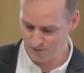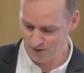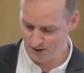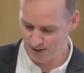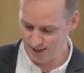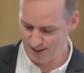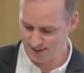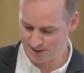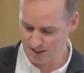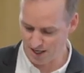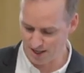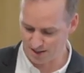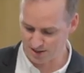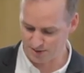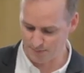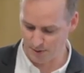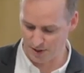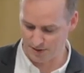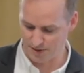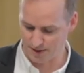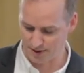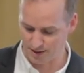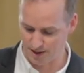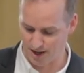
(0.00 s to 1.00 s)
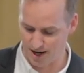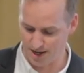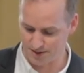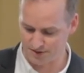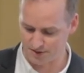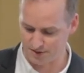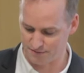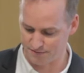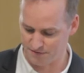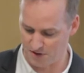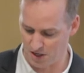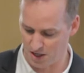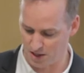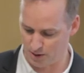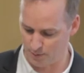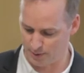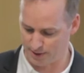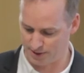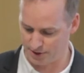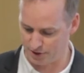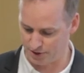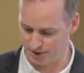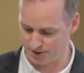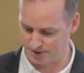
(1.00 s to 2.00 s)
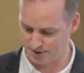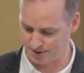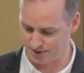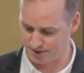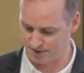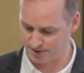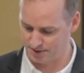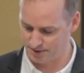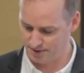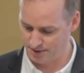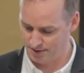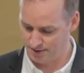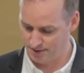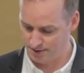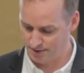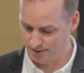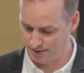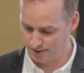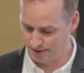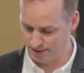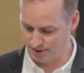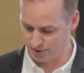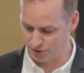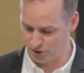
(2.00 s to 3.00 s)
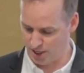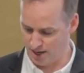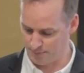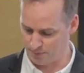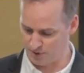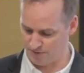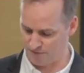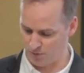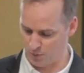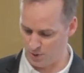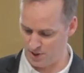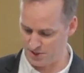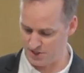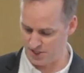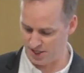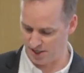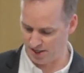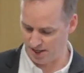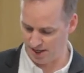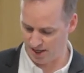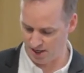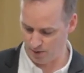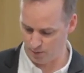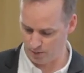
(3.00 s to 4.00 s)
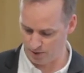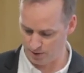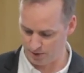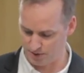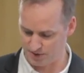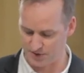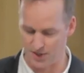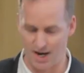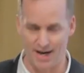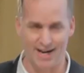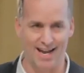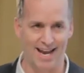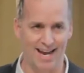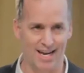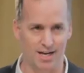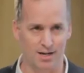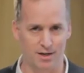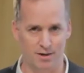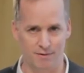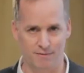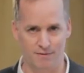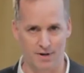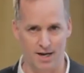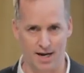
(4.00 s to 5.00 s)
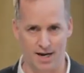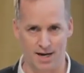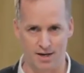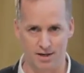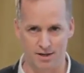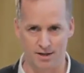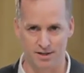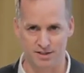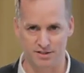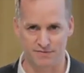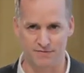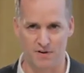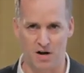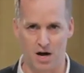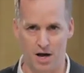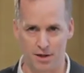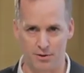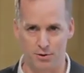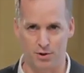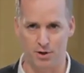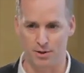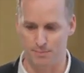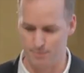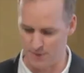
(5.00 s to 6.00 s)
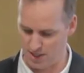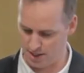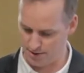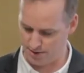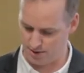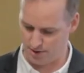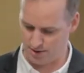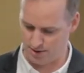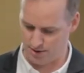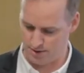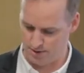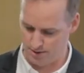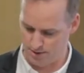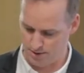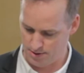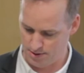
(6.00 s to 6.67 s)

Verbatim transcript: He talks about the cost of following Jesus in chapter 14. Anyone who does not hate and hate his father and mother